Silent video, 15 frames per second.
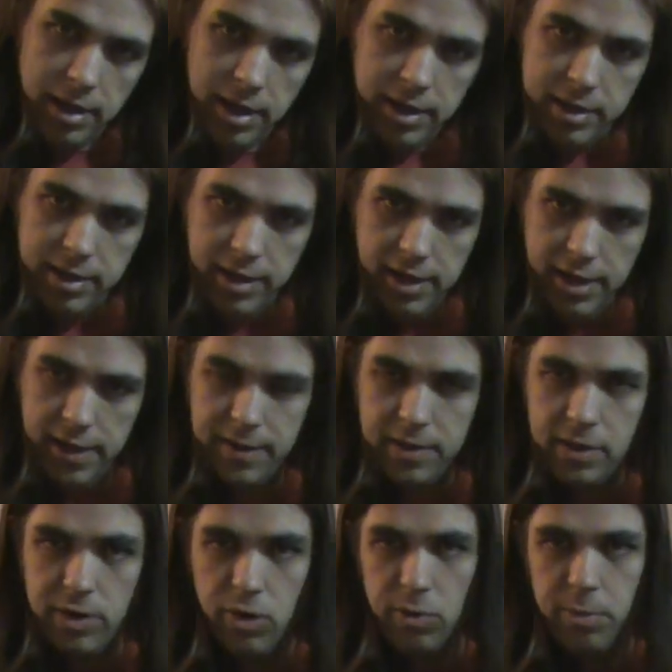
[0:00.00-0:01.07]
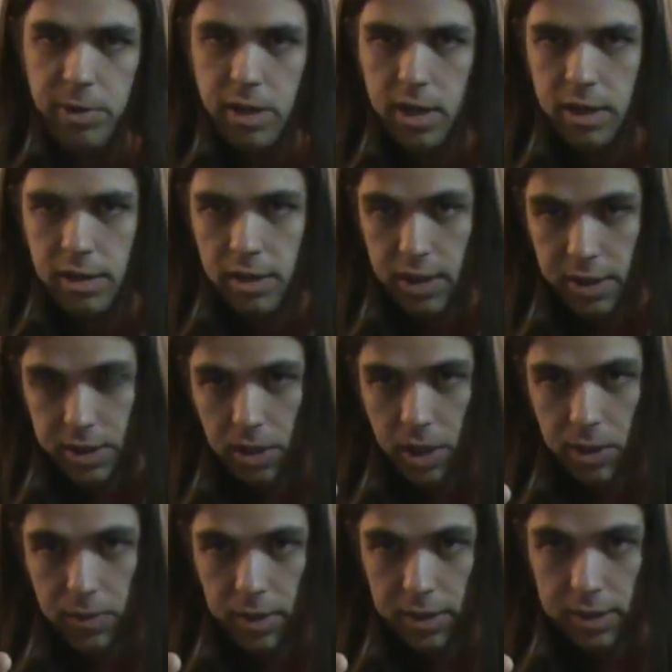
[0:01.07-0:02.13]
and go beyond the Atari
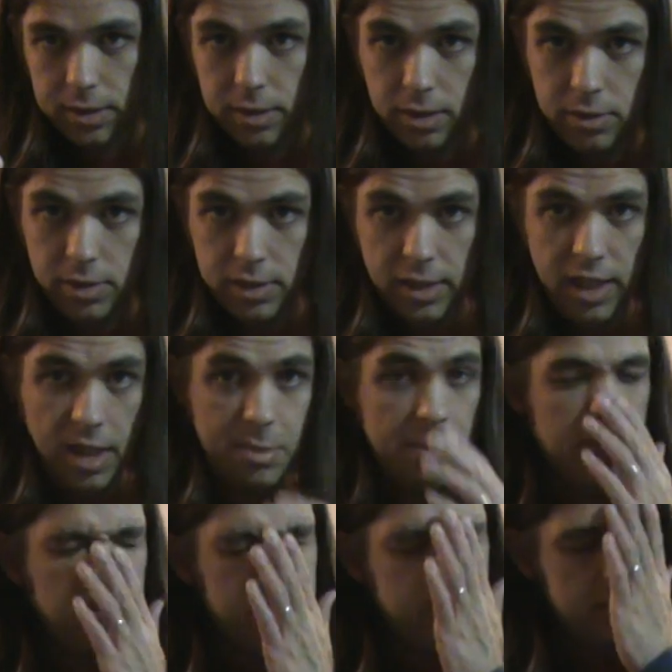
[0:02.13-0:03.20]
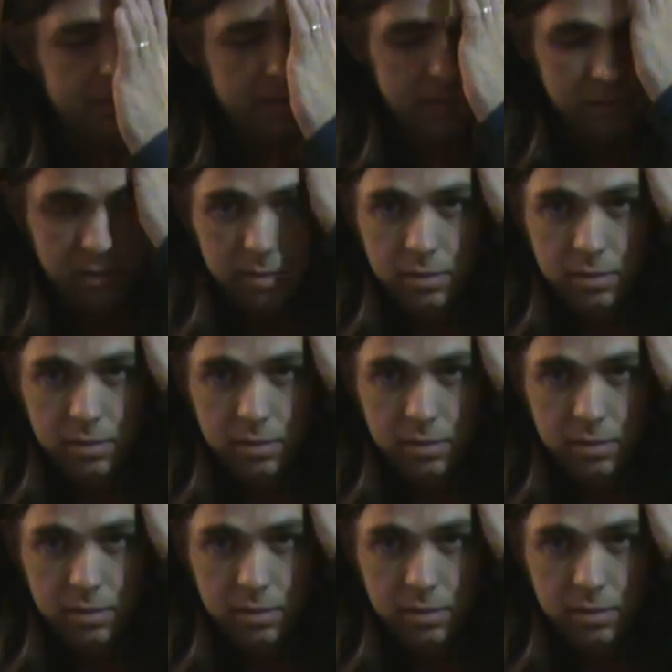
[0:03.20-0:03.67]
2600 capabilities,